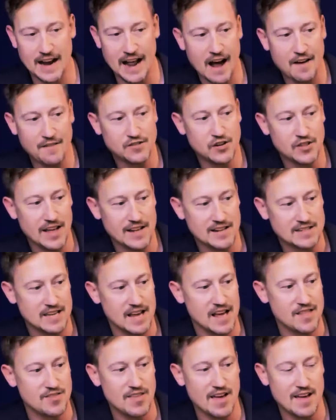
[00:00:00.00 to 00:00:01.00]
after that
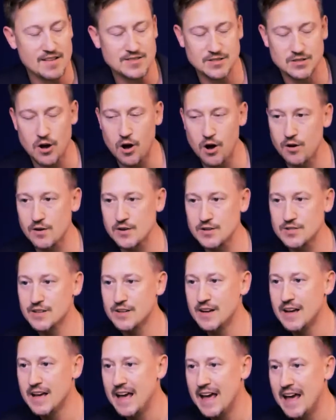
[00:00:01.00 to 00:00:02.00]
$10,000,
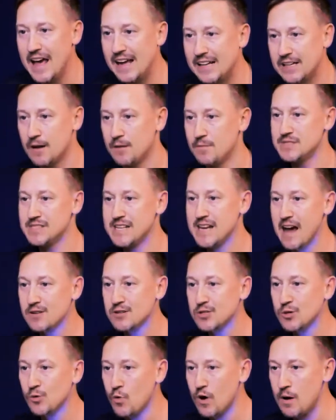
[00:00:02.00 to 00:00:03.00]
it comes down
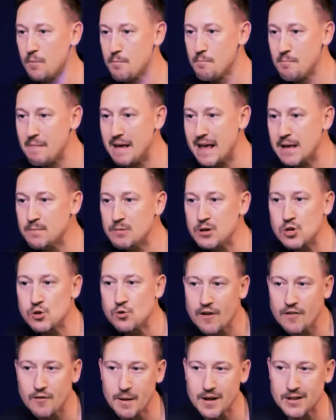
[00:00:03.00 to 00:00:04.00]
to where maybe you
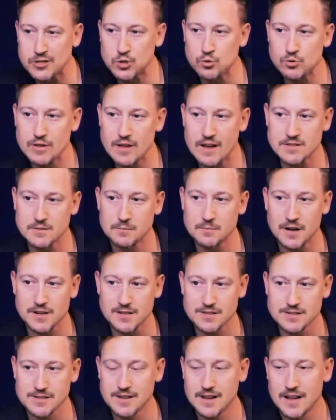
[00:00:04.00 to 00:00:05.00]
have about $2,000.